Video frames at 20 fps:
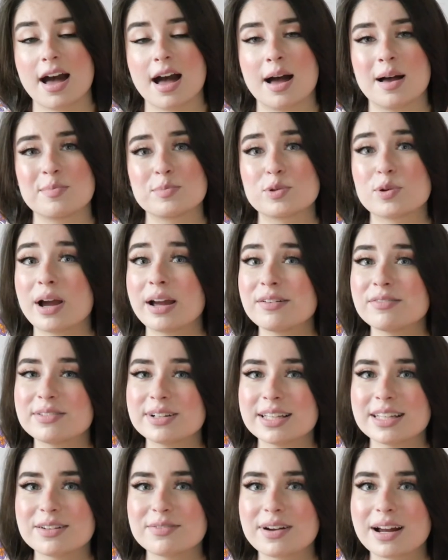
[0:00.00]
So I
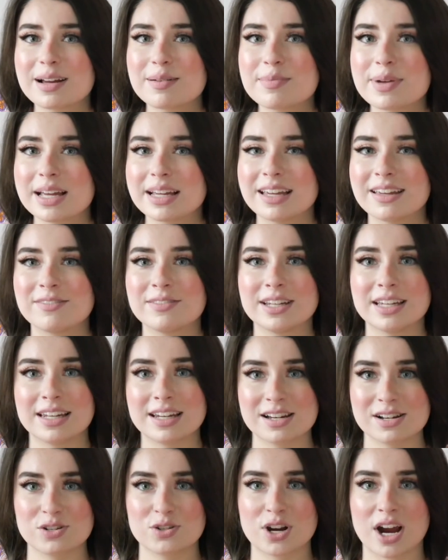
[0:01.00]
really recommend giving it
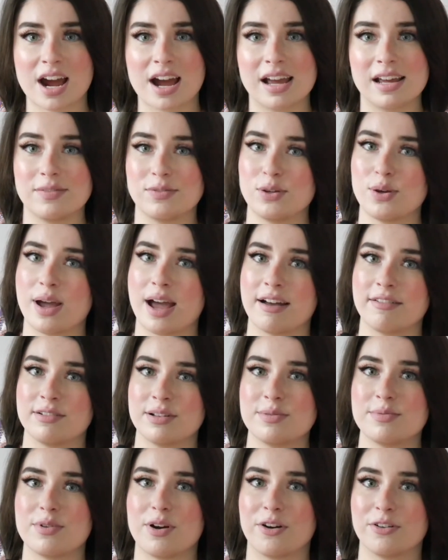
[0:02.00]
a try if you
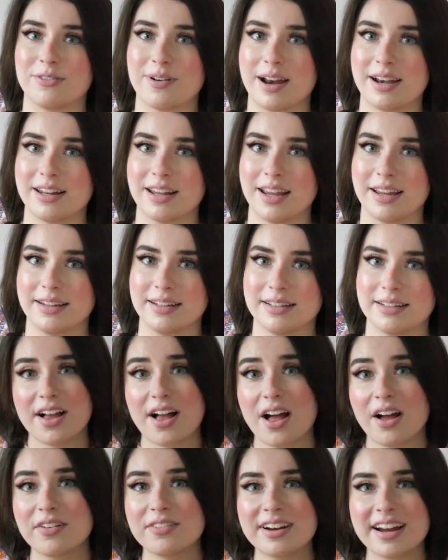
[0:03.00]
haven't already.
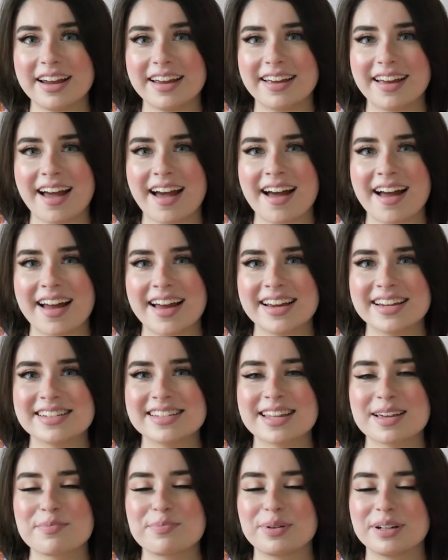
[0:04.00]
Alright
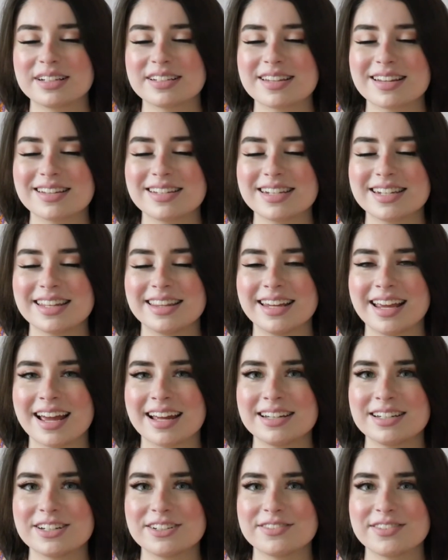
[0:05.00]
guys, that brings us to the
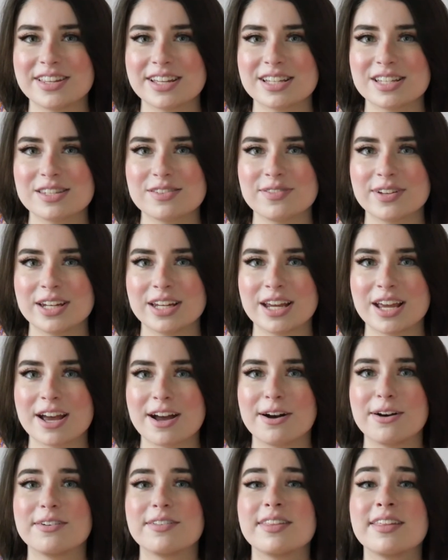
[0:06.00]
end of this
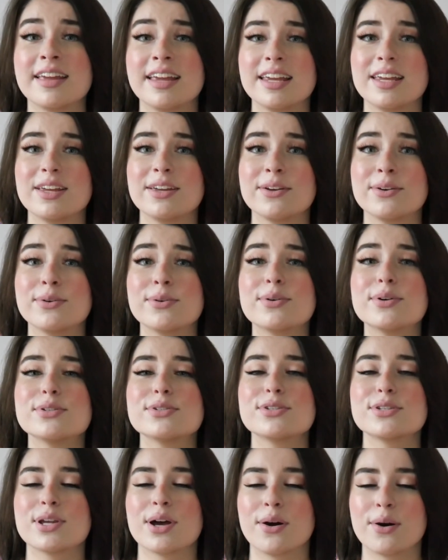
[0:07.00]
video. Thank you
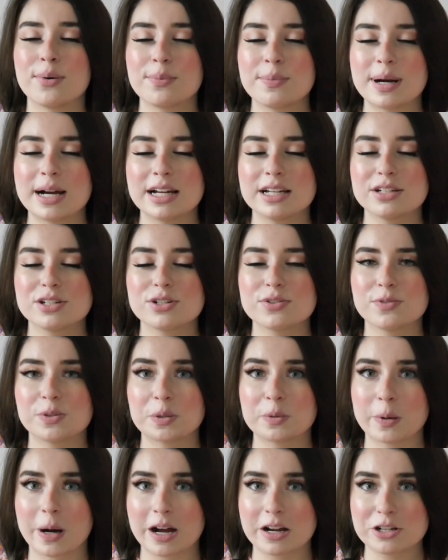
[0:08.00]
so much
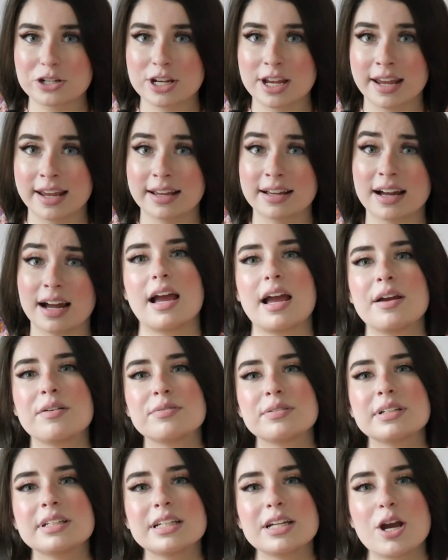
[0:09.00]
for watching. I
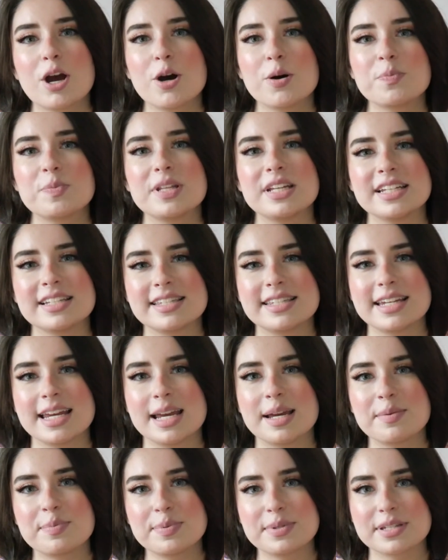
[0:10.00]
really hope these
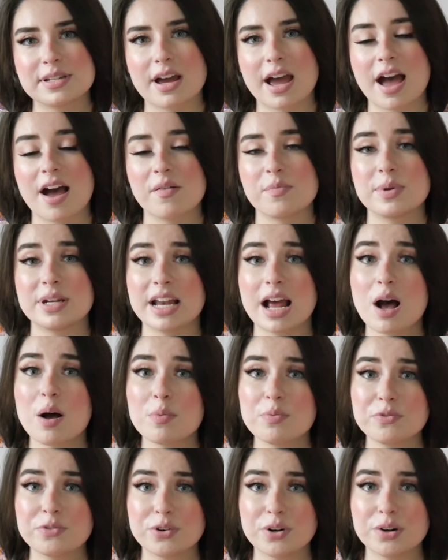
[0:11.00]
tips have been
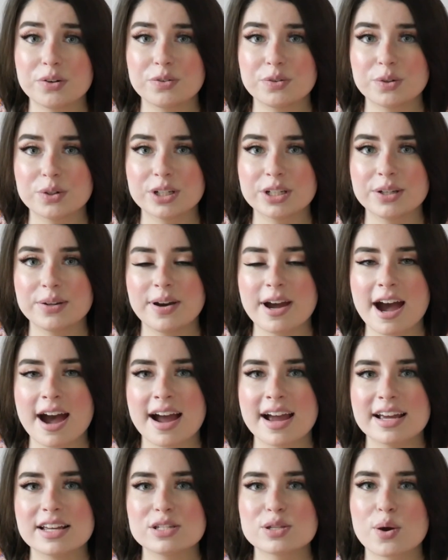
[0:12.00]
helpful for you
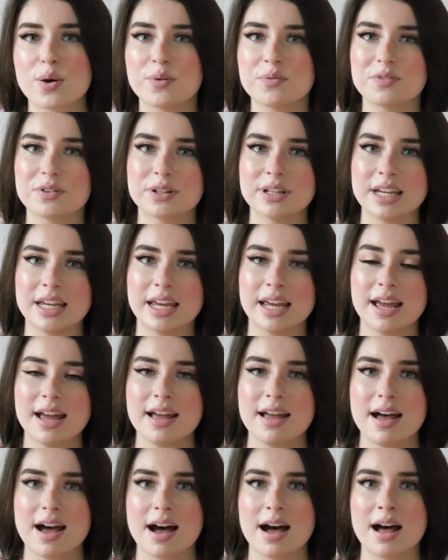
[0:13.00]
guys. Hopefully
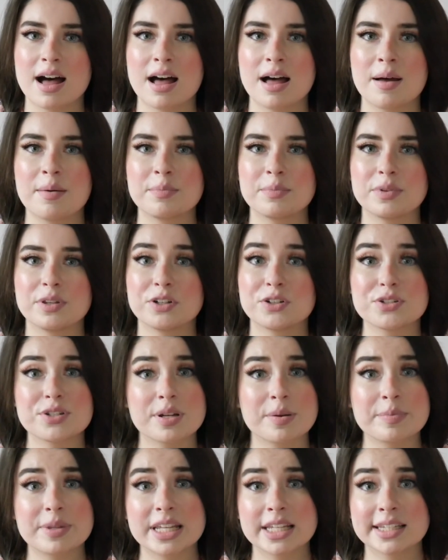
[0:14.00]
there's
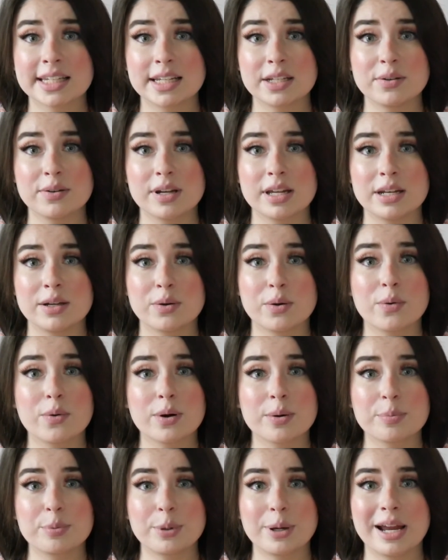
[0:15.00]
something that you can
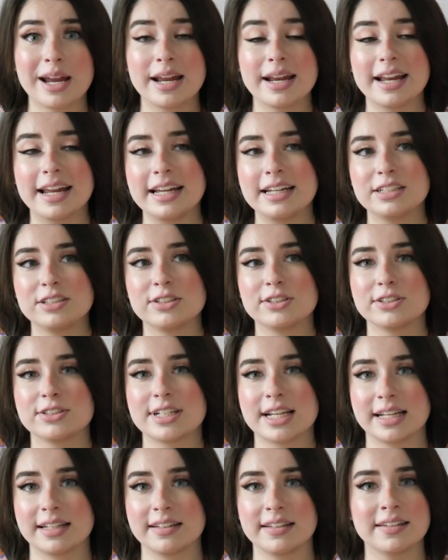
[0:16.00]
incorporate in your
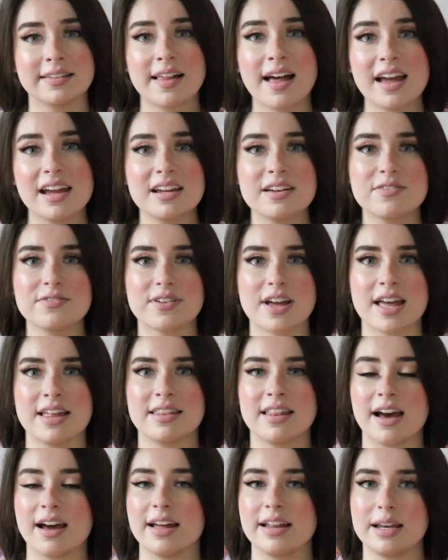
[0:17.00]
daily life
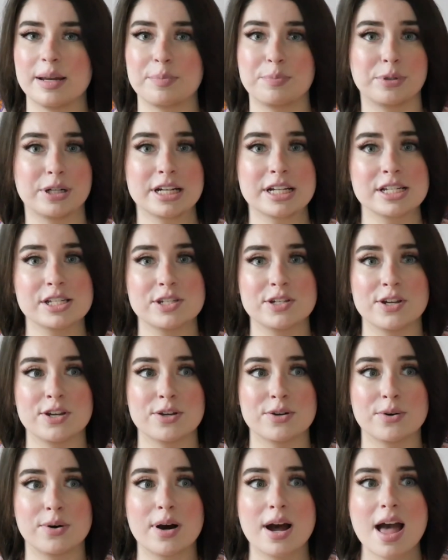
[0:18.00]
and that it brings
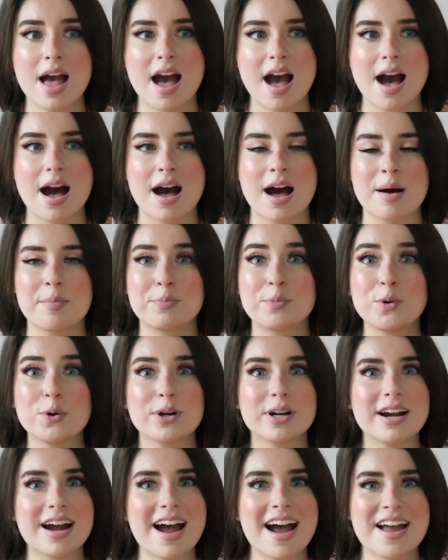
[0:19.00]
you
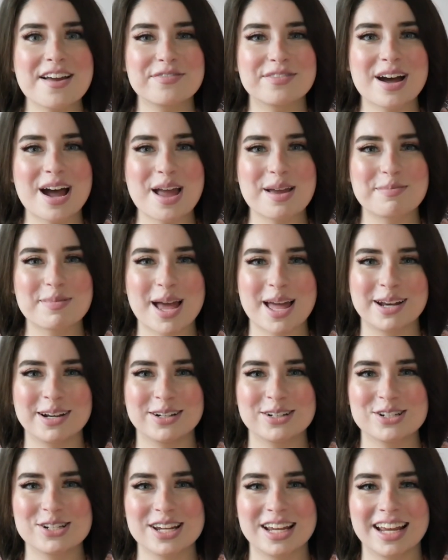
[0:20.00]
more high vibe
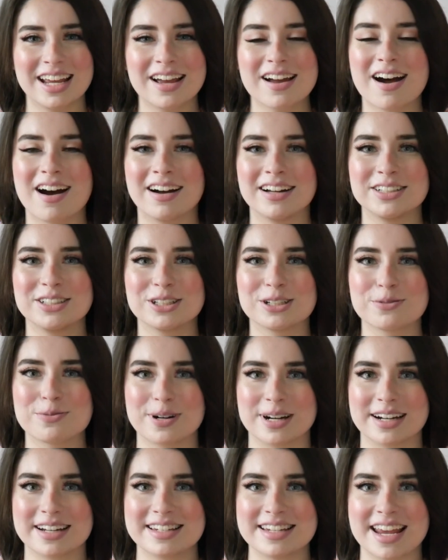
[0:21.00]
energy on your
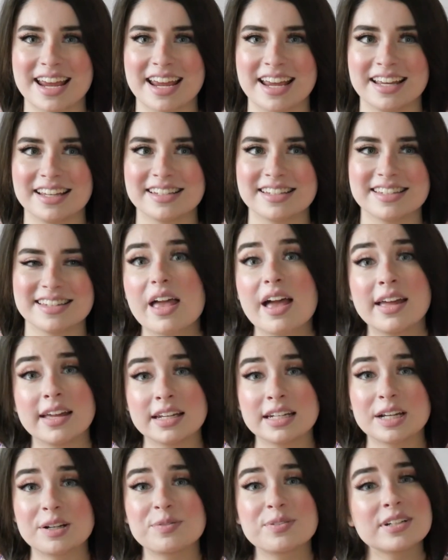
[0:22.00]
work days.
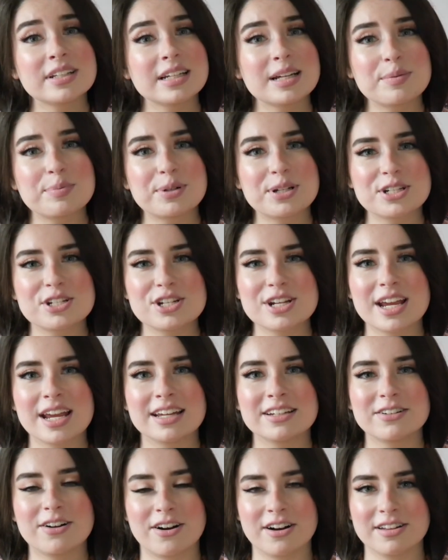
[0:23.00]
And I really
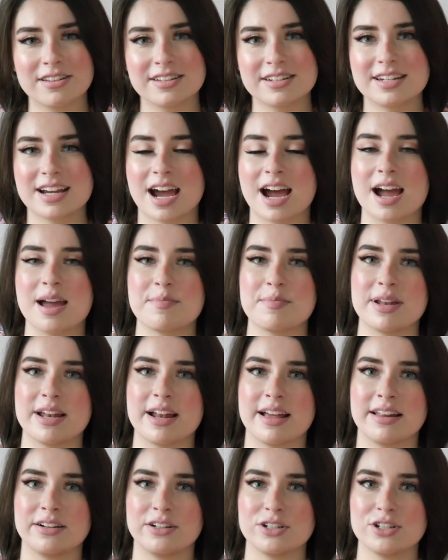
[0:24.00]
appreciate all the time
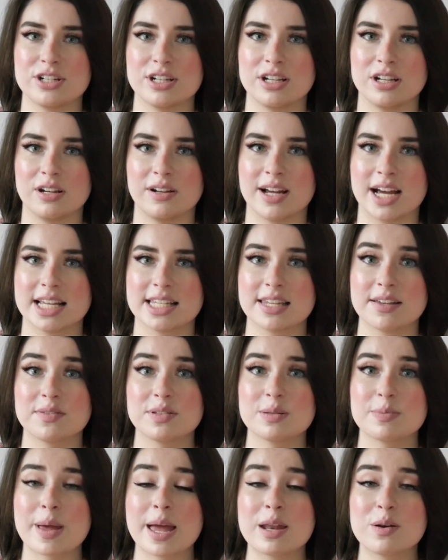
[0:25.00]
and energy you guys
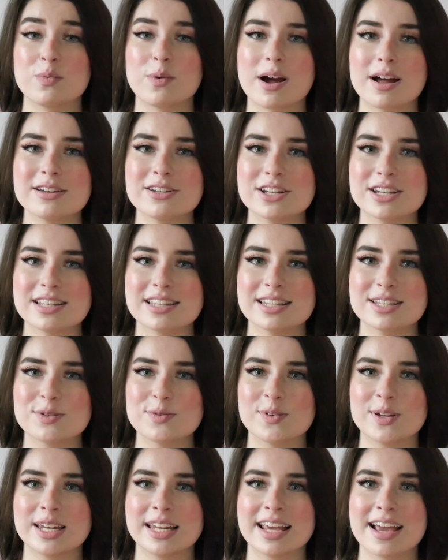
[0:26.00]
have spent watching
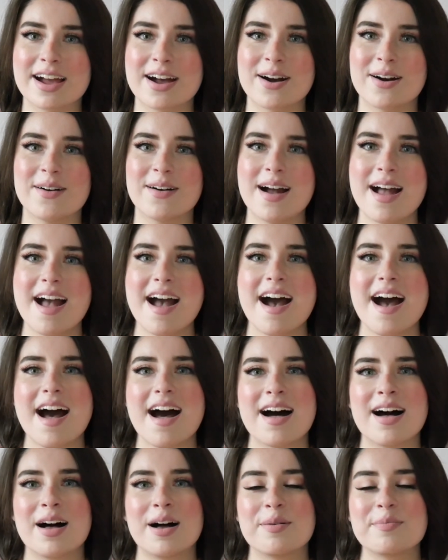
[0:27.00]
this video.
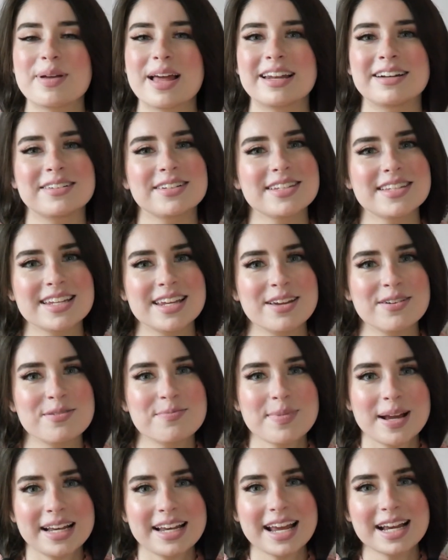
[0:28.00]
And I'll see you
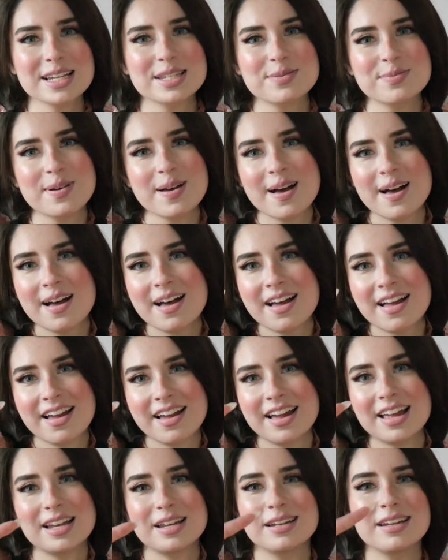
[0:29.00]
in my next
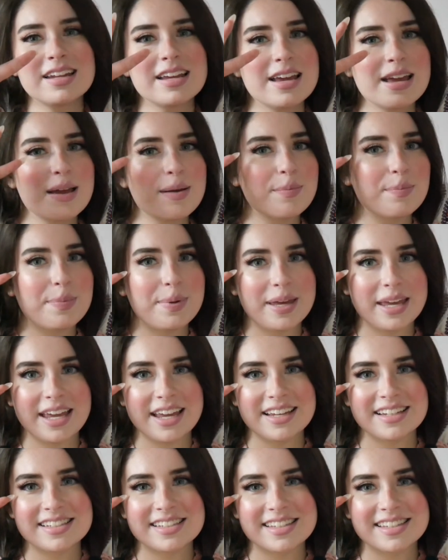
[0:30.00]
one.
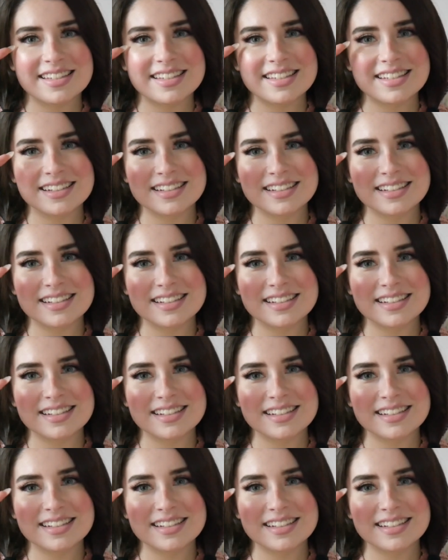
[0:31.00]
Peace!